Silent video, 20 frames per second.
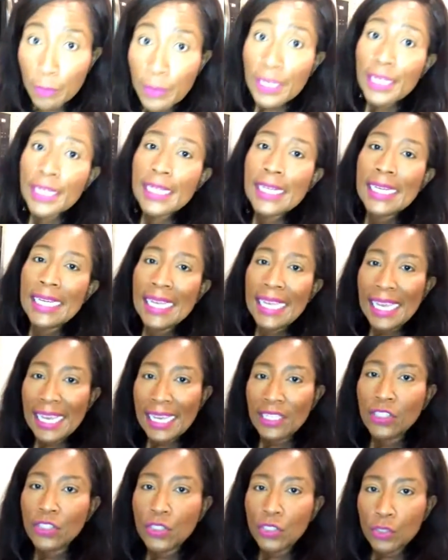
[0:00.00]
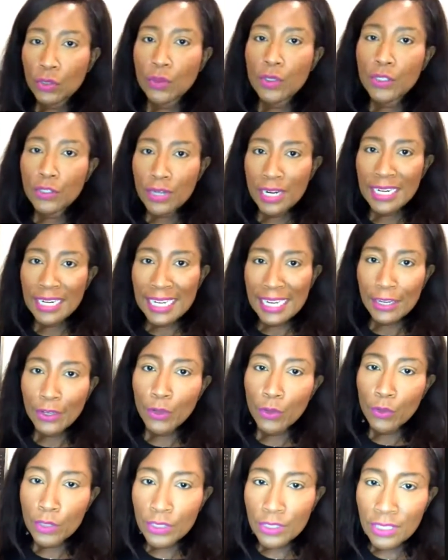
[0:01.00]
But in case you are trying to get
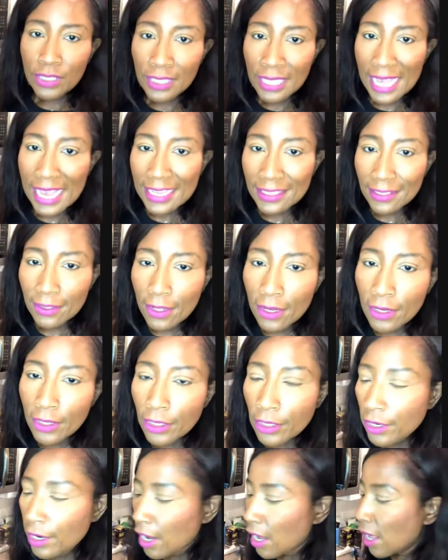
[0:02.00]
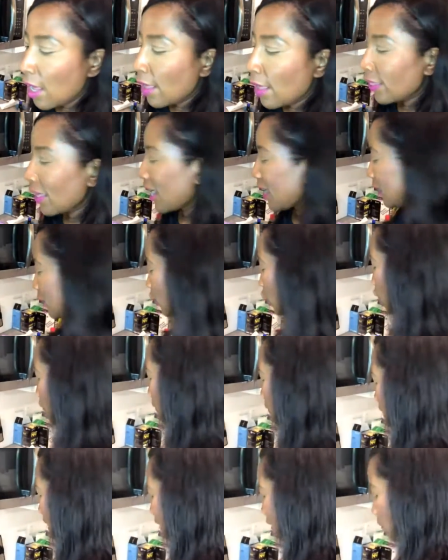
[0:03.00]
yours to last longer, that is your
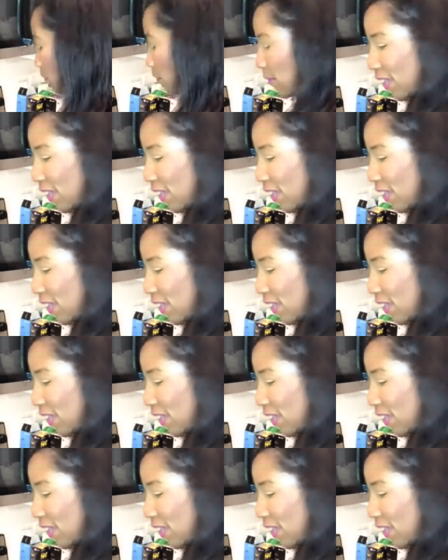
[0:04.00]
best